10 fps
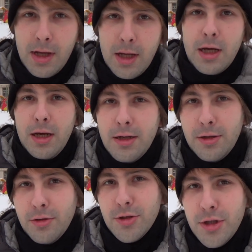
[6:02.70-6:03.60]
And
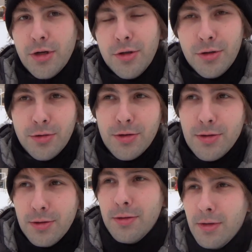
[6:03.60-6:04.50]
it all started
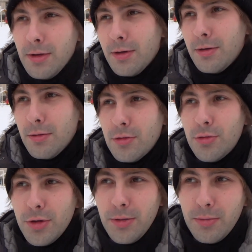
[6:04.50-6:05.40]
to
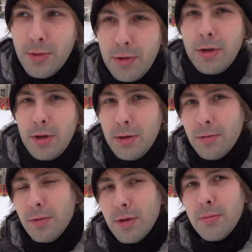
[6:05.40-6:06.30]
stream
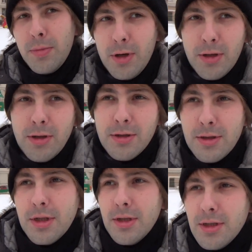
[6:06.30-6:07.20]
with the
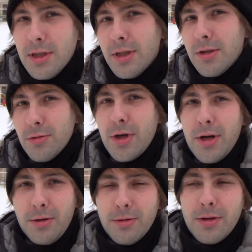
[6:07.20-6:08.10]
puddles and sleet
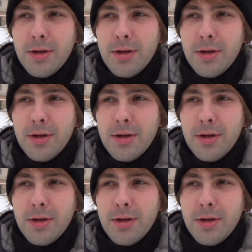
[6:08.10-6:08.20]
around.